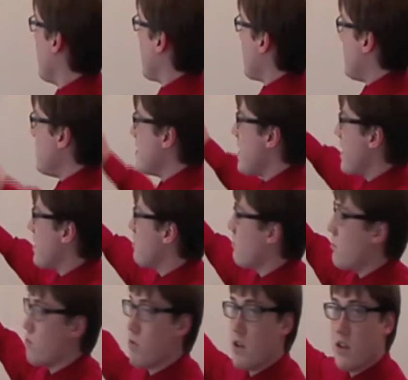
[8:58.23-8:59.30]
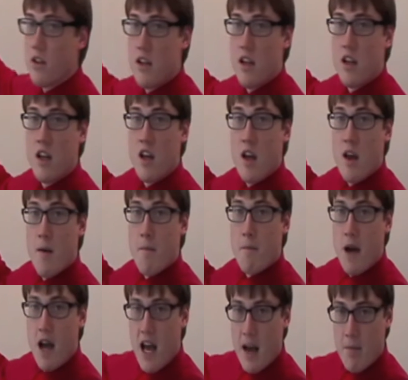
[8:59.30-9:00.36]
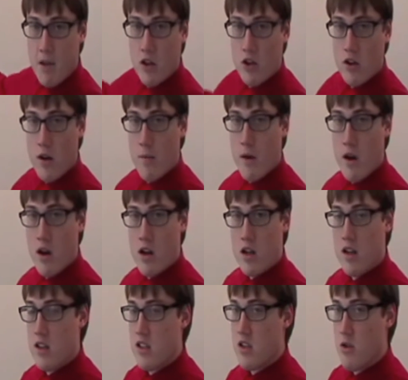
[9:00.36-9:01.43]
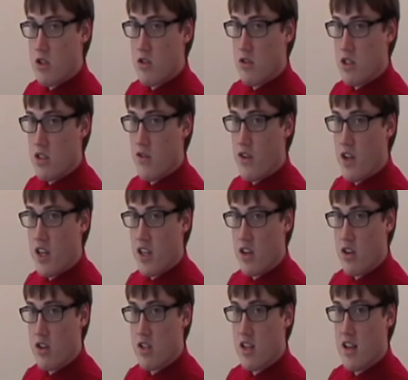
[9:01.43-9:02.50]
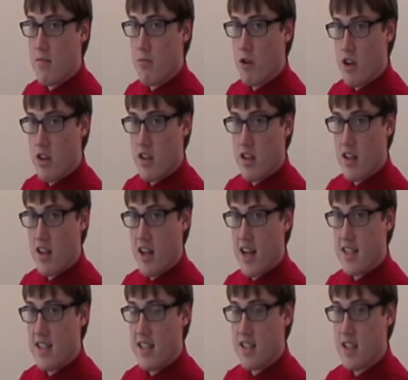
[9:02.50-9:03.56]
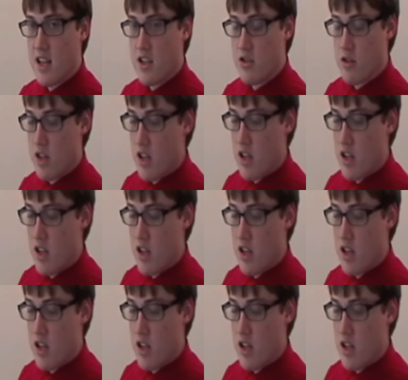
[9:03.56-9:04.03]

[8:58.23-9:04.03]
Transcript: And he's actually really popular among socialist figures in Britain in the 19th century.